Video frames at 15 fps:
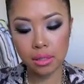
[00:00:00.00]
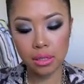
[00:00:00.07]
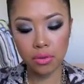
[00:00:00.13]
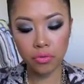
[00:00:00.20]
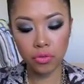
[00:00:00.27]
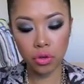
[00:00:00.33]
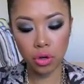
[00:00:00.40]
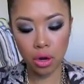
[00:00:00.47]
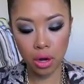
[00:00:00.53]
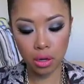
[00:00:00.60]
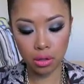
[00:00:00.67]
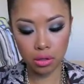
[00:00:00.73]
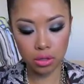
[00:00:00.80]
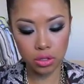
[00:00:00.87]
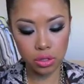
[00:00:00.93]
Sinful
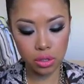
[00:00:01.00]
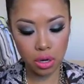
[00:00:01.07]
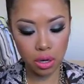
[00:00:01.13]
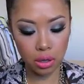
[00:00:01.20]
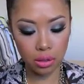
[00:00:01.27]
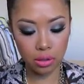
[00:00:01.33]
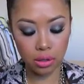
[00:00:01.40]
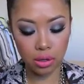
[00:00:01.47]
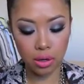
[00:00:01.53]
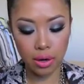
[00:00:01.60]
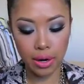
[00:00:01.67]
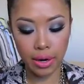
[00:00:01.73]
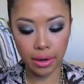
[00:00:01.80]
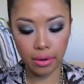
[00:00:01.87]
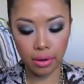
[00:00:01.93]
Colors color
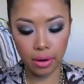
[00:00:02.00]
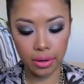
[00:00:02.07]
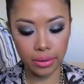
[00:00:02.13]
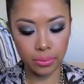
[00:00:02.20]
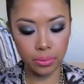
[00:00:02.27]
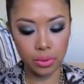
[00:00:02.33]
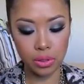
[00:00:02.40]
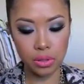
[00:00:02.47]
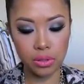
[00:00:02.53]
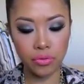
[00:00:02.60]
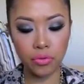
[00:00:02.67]
I got was